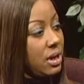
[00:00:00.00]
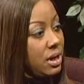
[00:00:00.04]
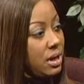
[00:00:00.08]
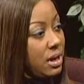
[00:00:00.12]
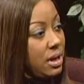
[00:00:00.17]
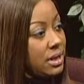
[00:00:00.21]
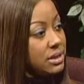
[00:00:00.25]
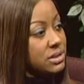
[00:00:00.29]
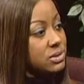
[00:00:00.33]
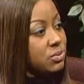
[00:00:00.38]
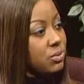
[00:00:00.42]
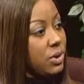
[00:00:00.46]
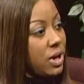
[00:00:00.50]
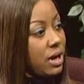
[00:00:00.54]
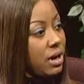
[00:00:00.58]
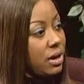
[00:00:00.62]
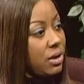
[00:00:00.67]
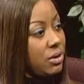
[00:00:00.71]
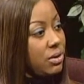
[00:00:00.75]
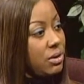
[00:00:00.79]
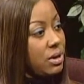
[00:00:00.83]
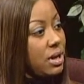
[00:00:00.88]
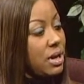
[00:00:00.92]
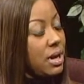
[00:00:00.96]
as
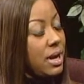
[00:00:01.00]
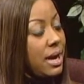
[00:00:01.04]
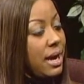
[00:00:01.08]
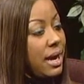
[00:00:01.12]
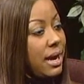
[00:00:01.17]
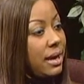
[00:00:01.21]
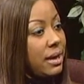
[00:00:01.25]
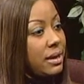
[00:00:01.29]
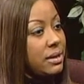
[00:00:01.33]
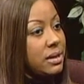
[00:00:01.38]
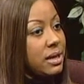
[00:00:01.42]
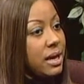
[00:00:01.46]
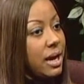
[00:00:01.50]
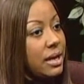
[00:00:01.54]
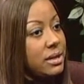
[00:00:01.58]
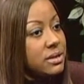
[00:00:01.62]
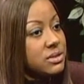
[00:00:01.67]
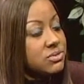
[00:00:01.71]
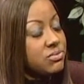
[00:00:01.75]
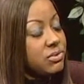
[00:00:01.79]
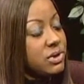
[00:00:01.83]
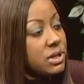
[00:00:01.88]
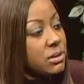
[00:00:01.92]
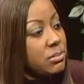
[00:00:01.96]
well. And God
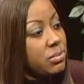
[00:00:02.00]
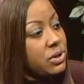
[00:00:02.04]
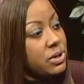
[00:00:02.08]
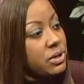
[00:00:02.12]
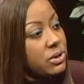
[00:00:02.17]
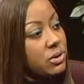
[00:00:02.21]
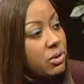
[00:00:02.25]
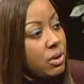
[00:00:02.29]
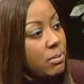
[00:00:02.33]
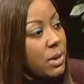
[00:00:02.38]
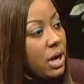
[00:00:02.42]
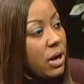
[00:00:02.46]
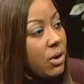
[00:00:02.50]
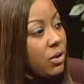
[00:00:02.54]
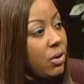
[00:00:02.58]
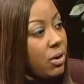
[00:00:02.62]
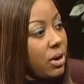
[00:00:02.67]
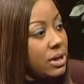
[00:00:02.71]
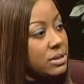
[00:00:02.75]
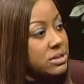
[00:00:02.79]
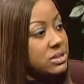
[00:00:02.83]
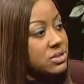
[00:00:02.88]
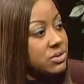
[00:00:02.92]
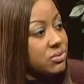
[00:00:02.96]
has really put it on my
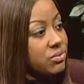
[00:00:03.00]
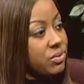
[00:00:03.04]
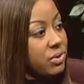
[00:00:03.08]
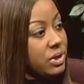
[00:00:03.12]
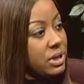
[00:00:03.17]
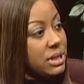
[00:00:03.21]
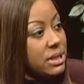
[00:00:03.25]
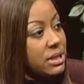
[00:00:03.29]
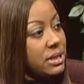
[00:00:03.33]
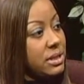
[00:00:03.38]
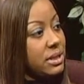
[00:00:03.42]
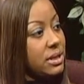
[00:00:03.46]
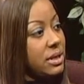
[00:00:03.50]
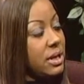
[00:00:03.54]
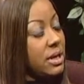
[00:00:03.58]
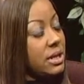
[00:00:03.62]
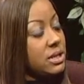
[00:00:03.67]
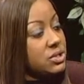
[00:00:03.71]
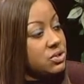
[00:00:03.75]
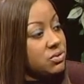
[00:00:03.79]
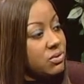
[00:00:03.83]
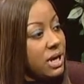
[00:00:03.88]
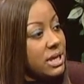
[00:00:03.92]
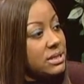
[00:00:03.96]
heart to really
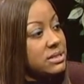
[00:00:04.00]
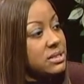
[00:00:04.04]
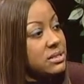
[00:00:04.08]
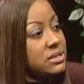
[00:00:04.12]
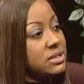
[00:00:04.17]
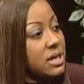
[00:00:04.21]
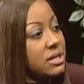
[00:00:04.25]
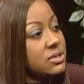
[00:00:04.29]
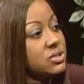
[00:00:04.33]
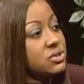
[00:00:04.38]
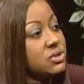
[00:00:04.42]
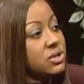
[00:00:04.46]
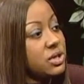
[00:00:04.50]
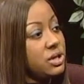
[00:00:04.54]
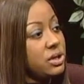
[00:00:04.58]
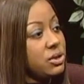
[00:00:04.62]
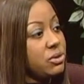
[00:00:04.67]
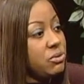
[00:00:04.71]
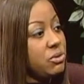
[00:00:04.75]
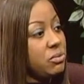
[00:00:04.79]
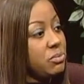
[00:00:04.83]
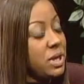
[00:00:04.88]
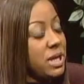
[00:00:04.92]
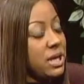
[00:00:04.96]
try to touch the
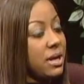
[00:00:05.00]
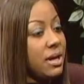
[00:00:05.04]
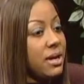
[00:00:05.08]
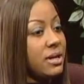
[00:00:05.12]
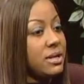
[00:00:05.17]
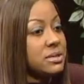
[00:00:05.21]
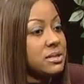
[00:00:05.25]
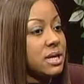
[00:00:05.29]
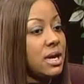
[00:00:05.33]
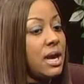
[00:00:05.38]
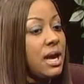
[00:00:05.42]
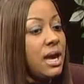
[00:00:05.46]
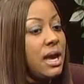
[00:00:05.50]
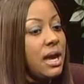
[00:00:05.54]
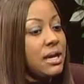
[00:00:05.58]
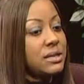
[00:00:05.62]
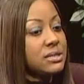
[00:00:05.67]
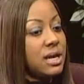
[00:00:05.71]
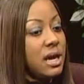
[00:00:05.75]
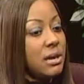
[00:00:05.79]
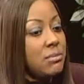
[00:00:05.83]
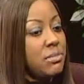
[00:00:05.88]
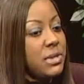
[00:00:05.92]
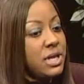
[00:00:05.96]
youth, because as
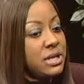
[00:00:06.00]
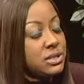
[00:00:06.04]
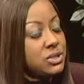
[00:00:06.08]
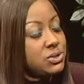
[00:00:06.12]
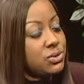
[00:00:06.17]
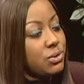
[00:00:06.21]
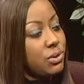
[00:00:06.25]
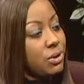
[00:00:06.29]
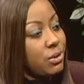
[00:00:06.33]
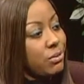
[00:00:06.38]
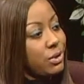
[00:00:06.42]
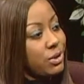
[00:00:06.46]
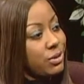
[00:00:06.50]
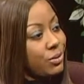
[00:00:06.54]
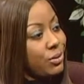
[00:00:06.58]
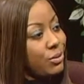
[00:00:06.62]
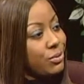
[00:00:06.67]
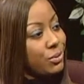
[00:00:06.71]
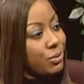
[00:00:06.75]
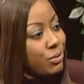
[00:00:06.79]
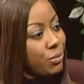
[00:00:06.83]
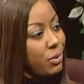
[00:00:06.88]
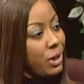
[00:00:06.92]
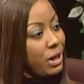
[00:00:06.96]
I mentor with
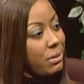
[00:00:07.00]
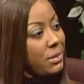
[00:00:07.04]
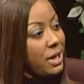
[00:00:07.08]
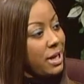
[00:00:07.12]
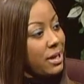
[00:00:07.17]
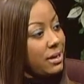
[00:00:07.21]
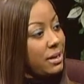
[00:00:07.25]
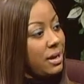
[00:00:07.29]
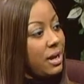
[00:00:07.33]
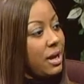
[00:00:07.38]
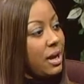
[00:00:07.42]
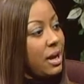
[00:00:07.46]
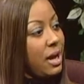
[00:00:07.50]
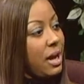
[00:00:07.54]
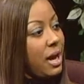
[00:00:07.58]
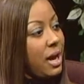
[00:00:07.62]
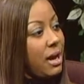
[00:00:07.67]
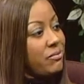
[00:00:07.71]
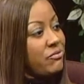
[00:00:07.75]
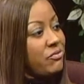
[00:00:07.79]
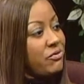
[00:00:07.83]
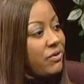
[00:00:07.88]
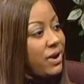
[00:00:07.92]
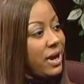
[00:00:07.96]
older women,
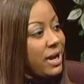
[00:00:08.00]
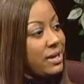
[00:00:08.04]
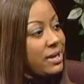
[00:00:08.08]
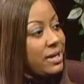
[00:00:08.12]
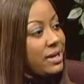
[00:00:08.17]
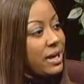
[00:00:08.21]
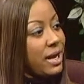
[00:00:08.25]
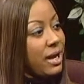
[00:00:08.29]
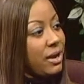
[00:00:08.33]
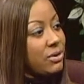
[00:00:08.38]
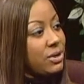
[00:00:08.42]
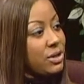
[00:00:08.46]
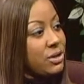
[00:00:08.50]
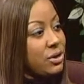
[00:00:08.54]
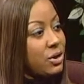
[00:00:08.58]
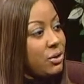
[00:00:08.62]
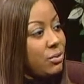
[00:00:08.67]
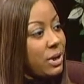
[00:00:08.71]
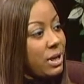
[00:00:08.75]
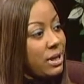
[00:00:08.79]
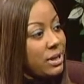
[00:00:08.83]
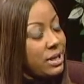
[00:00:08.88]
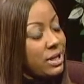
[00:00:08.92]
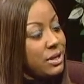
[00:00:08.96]
I'm finding out,
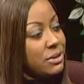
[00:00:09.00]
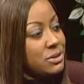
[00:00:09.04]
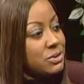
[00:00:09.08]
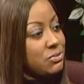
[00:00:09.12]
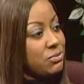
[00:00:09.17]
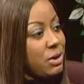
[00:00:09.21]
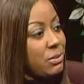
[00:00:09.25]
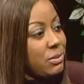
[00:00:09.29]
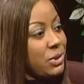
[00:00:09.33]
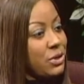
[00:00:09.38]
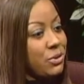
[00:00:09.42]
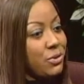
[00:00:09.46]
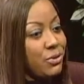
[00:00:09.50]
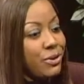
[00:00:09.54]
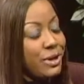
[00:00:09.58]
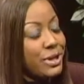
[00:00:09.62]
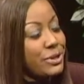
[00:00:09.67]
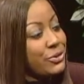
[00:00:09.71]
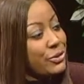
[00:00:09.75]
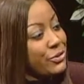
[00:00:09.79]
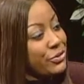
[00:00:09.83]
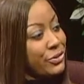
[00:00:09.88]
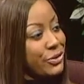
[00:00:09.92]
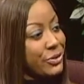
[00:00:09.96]
here's women who are in
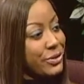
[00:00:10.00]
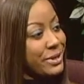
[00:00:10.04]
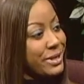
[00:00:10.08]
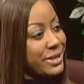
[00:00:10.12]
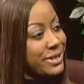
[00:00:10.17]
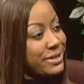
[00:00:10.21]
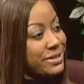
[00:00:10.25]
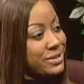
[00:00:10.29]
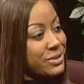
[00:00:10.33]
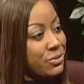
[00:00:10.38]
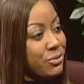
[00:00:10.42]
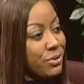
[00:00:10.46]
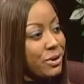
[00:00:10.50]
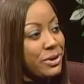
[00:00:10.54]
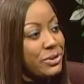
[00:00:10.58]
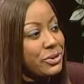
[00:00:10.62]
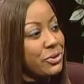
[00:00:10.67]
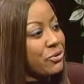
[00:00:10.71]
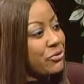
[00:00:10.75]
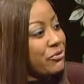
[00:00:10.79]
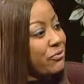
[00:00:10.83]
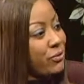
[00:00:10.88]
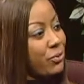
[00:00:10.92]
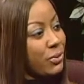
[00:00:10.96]
their 30s, who are in their
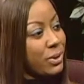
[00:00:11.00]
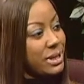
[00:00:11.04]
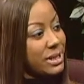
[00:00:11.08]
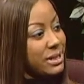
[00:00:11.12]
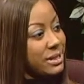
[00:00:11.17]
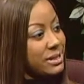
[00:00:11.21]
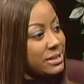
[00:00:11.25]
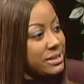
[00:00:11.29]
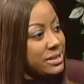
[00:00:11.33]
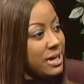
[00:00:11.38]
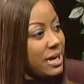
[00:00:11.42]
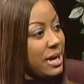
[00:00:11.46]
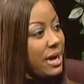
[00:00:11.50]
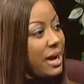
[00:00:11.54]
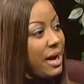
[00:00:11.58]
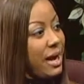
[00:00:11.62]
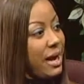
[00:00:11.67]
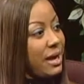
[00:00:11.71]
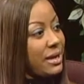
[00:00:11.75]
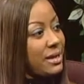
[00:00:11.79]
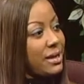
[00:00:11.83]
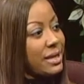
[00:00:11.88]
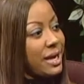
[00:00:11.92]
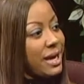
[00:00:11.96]
40s,
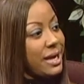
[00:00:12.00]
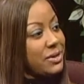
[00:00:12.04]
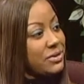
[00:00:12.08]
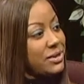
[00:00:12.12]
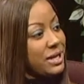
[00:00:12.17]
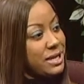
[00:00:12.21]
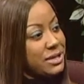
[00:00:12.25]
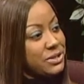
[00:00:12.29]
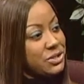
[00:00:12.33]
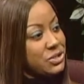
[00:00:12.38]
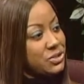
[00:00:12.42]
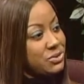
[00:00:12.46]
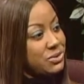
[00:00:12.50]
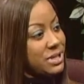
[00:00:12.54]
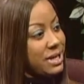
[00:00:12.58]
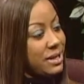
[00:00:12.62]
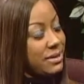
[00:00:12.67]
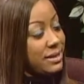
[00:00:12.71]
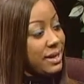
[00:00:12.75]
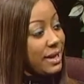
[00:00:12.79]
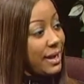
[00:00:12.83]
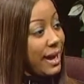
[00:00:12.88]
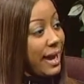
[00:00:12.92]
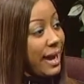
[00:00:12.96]
and a lot of the issues that
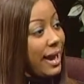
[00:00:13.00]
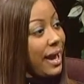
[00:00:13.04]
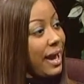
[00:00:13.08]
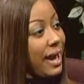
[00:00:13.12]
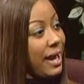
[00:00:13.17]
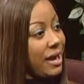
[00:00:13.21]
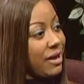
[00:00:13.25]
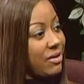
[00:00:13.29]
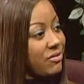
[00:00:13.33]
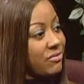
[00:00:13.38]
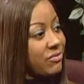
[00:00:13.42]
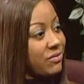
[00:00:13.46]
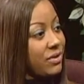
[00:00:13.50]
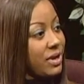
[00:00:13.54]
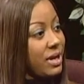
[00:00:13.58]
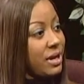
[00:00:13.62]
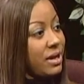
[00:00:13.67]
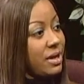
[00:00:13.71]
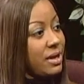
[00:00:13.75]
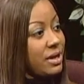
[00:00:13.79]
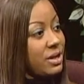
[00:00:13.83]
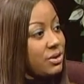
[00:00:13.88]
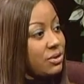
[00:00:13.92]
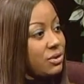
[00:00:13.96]
they have,
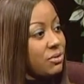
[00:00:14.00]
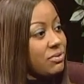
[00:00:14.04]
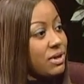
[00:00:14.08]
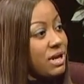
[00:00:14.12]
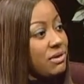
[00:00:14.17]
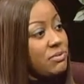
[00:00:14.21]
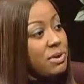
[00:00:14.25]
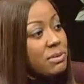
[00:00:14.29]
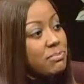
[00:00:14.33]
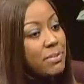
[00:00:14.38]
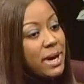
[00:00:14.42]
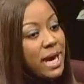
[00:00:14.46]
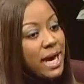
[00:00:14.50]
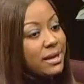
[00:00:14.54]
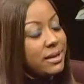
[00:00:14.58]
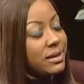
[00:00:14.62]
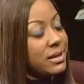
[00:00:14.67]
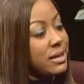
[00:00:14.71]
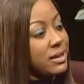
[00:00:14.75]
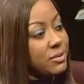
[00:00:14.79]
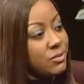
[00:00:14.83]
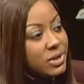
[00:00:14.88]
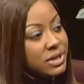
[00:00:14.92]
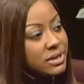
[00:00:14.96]
they've been
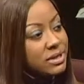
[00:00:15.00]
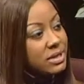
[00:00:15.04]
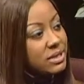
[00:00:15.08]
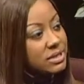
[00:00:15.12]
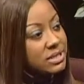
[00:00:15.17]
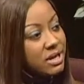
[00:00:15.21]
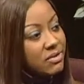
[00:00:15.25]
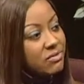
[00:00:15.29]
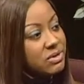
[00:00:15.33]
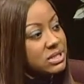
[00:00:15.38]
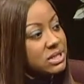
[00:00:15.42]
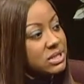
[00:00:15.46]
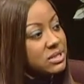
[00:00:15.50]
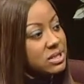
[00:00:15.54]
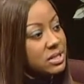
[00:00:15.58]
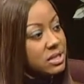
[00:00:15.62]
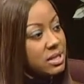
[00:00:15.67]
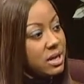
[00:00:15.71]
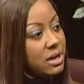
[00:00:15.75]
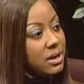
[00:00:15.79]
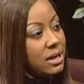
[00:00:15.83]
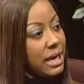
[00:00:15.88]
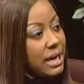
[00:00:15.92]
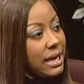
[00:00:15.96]
battling with this ever since a
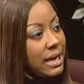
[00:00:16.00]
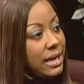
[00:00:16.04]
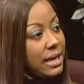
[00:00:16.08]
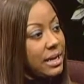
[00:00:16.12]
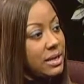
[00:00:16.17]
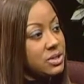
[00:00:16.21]
young age.